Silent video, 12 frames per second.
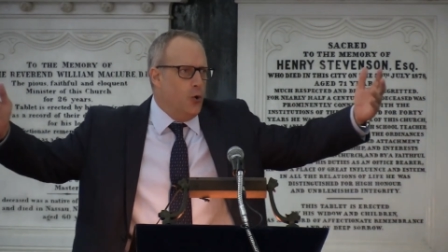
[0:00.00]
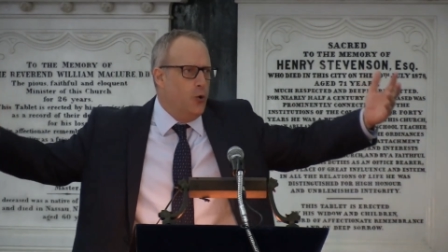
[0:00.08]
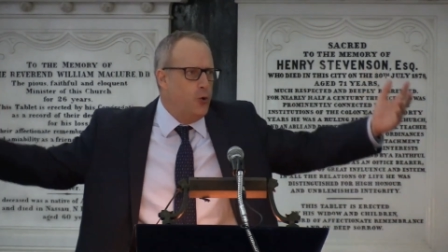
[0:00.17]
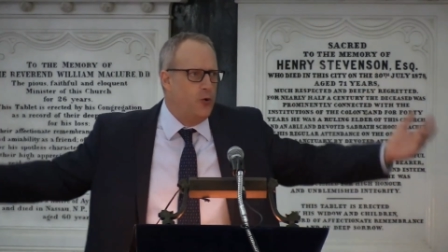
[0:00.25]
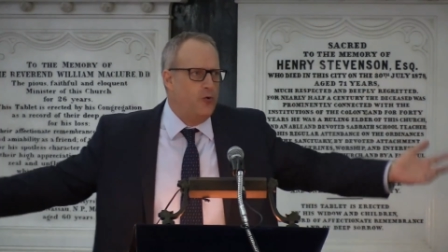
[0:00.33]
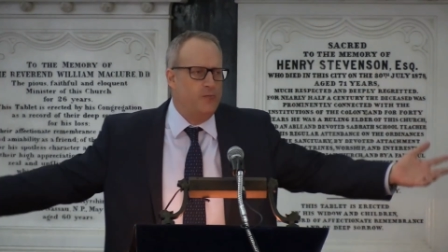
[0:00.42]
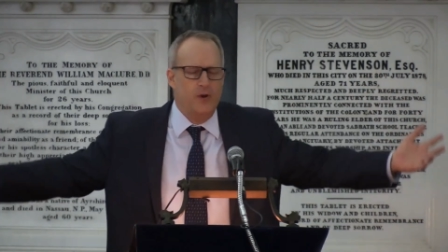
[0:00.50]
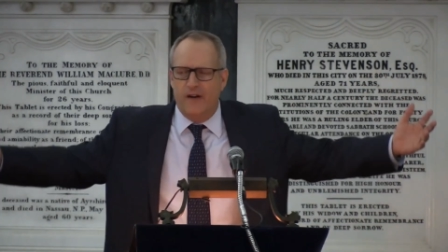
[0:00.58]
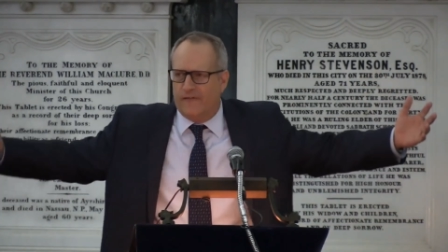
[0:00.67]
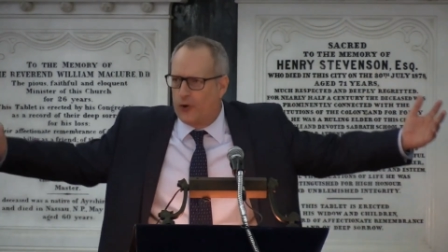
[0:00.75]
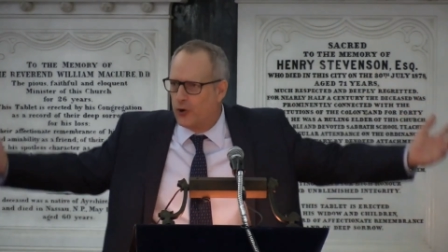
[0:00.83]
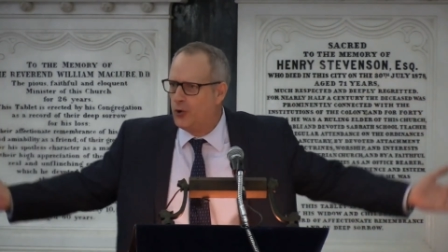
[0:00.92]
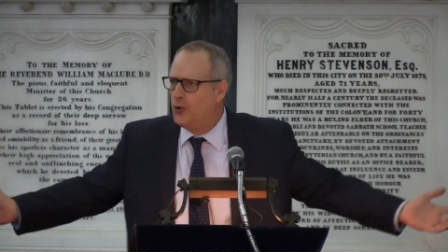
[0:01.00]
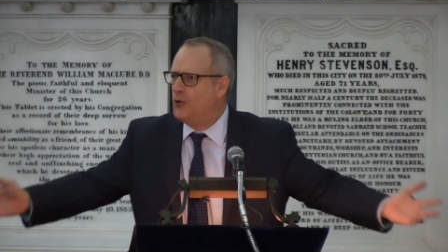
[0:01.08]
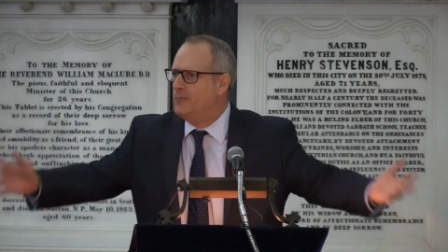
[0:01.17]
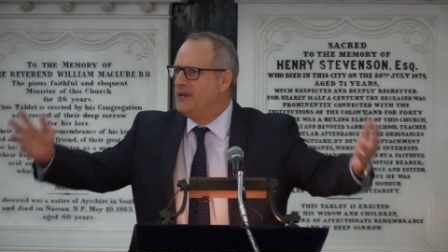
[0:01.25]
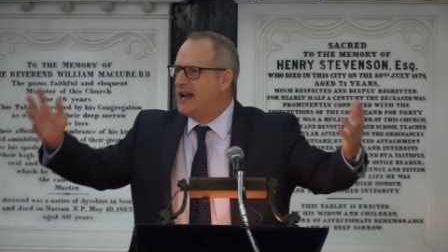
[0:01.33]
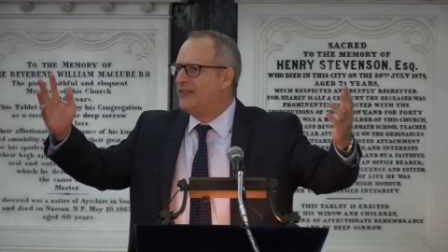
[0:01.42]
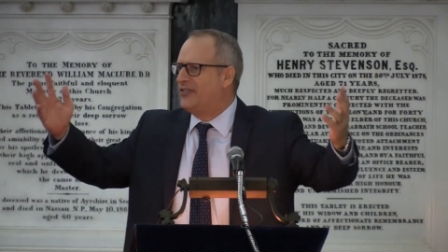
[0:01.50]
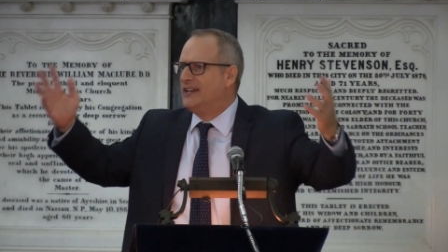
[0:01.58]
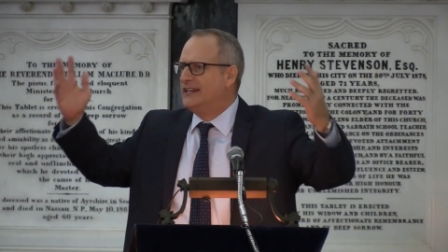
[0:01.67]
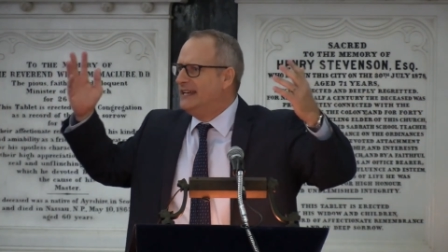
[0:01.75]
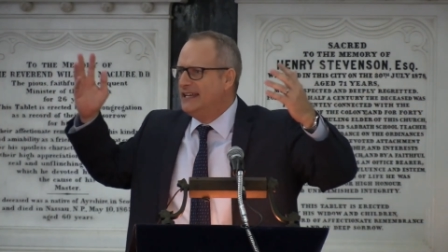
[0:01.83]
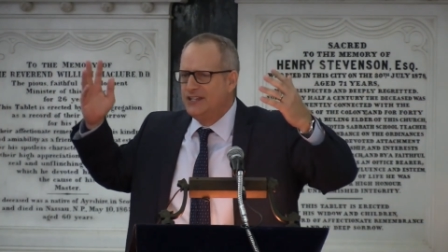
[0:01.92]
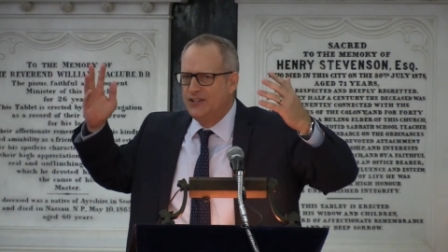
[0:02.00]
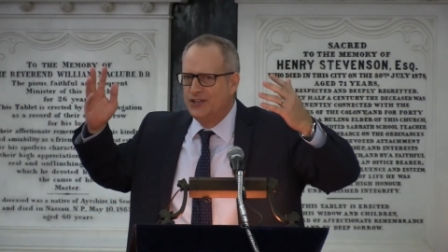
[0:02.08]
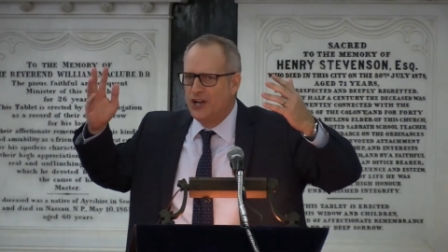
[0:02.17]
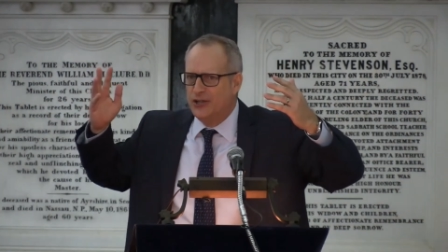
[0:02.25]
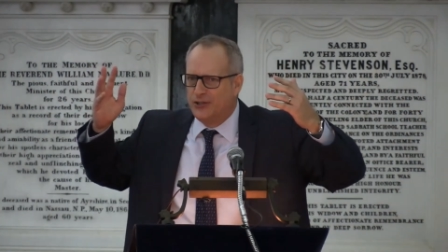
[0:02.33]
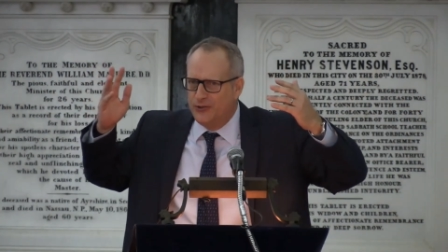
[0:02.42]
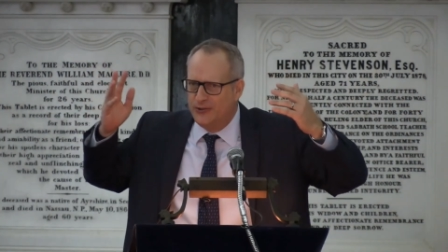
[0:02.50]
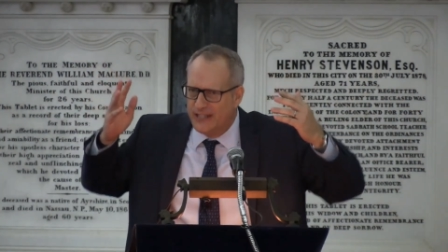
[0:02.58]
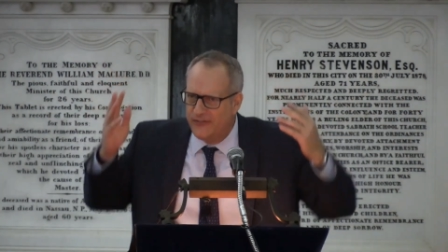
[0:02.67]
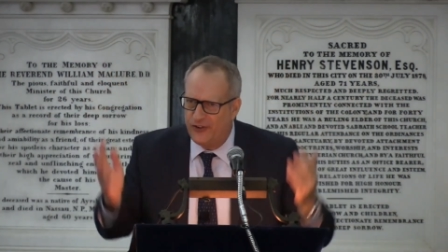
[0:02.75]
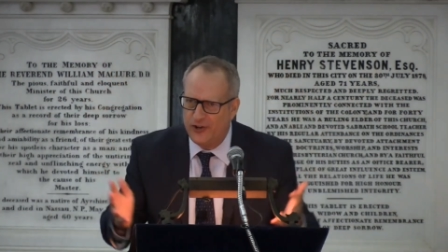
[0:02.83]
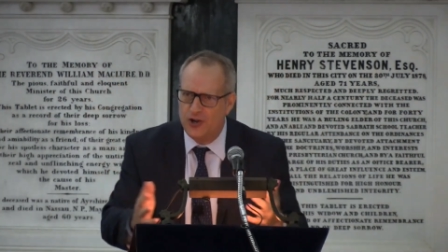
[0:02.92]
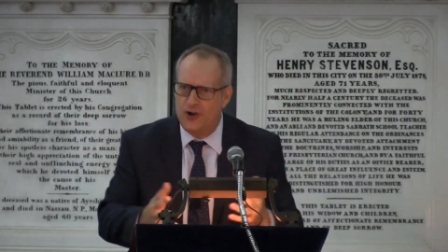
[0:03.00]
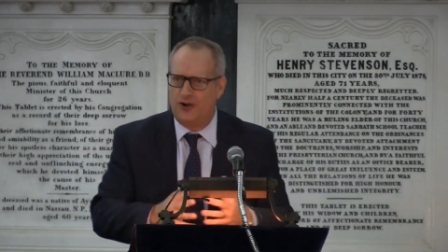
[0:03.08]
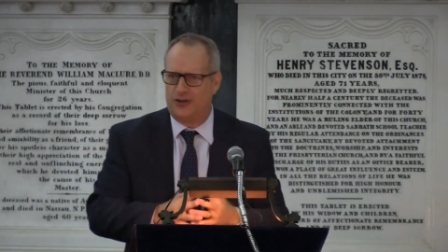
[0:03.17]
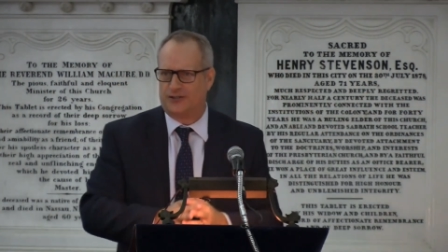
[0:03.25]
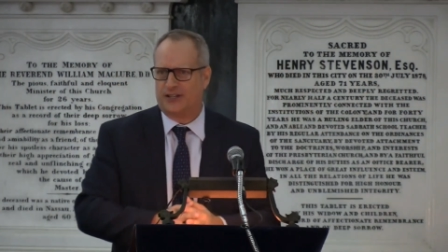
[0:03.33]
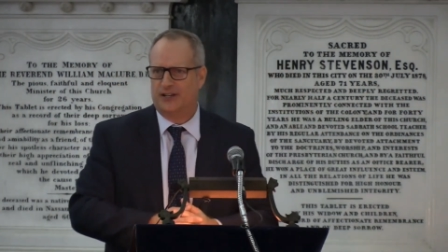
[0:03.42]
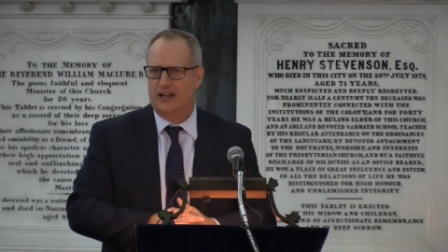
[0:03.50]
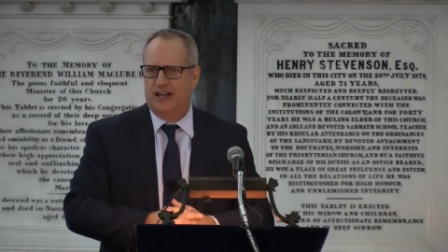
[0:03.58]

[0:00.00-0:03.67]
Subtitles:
for whom nothing is too difficult.